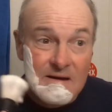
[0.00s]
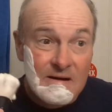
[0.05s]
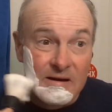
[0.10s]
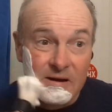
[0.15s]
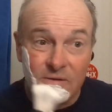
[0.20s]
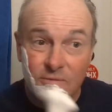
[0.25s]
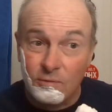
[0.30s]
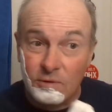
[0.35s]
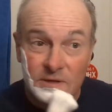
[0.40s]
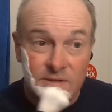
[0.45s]

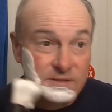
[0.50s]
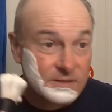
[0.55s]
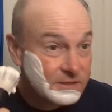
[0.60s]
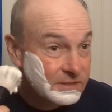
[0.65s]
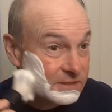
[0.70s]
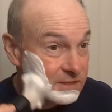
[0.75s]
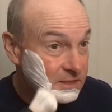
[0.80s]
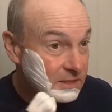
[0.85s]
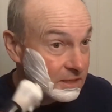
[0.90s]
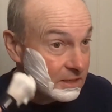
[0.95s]
I
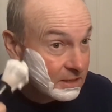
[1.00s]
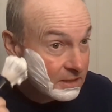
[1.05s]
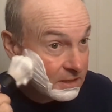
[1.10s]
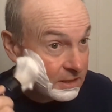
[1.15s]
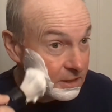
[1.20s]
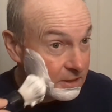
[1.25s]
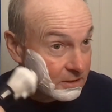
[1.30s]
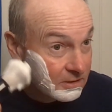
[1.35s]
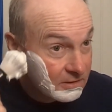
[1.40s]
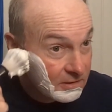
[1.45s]
wasn't
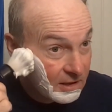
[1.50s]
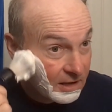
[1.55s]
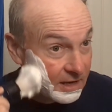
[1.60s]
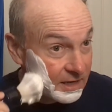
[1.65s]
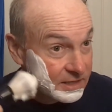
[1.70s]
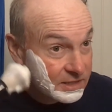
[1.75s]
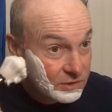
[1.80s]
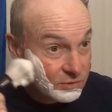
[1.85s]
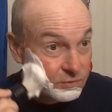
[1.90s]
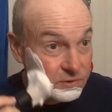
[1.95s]
here
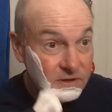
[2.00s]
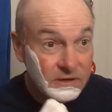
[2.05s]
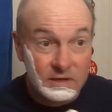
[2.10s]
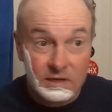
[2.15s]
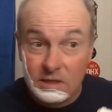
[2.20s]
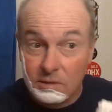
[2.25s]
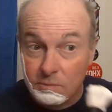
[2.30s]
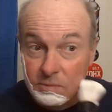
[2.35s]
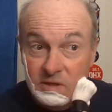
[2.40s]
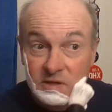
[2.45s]
last
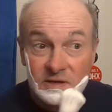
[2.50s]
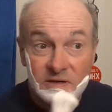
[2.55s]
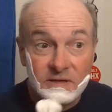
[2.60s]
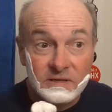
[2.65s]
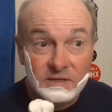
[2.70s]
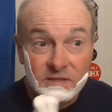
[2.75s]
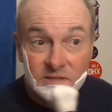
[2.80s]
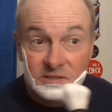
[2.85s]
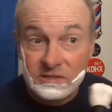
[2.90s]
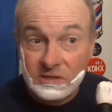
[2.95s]
week
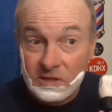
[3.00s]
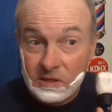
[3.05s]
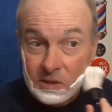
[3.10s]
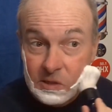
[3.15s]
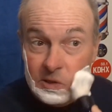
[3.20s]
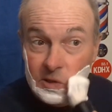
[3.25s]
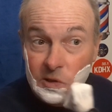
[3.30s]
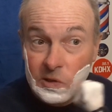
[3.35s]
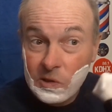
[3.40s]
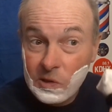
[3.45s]
because
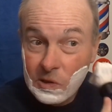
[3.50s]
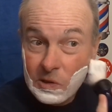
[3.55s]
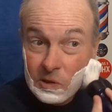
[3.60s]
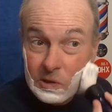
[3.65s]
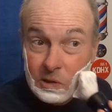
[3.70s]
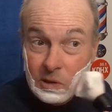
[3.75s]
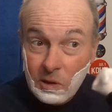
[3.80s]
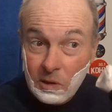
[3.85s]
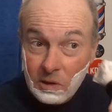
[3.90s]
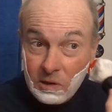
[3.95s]

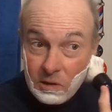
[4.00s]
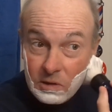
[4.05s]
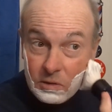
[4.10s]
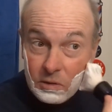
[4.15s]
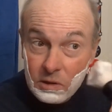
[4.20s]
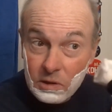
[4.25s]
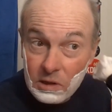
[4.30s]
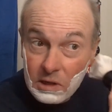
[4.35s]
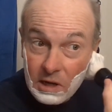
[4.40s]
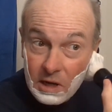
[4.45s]

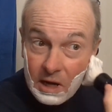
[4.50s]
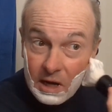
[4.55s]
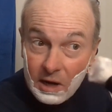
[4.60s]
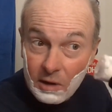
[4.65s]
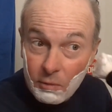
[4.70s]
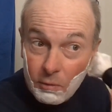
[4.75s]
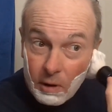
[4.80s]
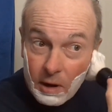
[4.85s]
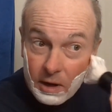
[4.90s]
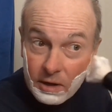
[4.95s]
our
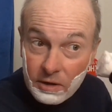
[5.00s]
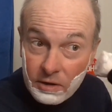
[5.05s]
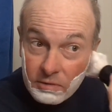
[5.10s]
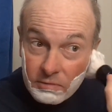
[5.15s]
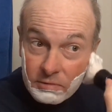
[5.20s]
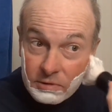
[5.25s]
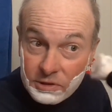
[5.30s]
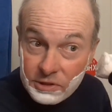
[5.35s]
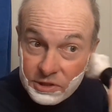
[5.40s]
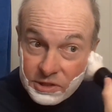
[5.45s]
hot water
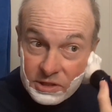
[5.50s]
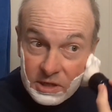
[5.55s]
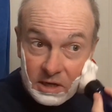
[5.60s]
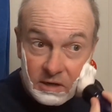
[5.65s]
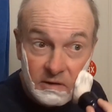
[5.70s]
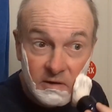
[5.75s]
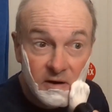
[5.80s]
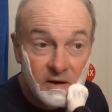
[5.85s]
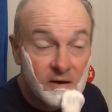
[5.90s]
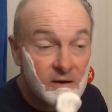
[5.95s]
was
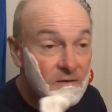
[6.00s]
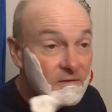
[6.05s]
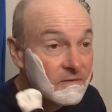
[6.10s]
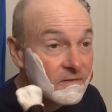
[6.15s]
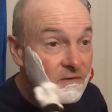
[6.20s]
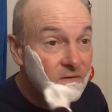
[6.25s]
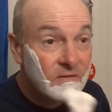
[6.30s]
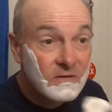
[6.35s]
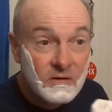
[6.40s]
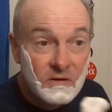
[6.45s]
shut off,
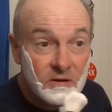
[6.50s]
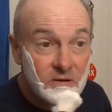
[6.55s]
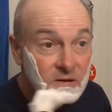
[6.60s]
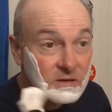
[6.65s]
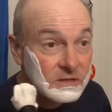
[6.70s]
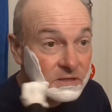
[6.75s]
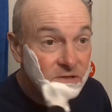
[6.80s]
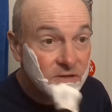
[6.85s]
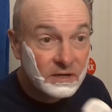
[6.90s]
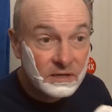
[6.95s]

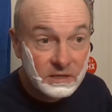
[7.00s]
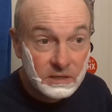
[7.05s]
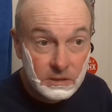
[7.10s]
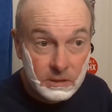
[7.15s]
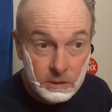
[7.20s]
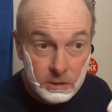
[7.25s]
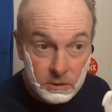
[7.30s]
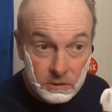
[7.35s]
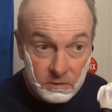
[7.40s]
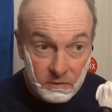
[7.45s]
so I
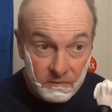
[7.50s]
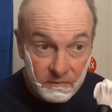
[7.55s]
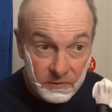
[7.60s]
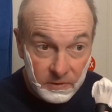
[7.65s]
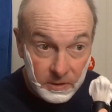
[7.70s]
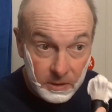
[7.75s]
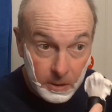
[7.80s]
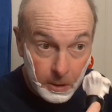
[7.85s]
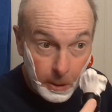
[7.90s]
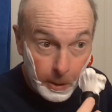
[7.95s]
didn't do a
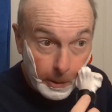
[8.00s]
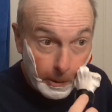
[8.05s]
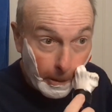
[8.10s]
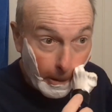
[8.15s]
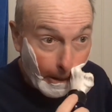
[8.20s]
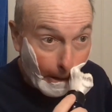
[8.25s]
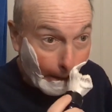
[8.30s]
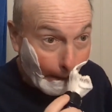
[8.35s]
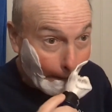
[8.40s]
video.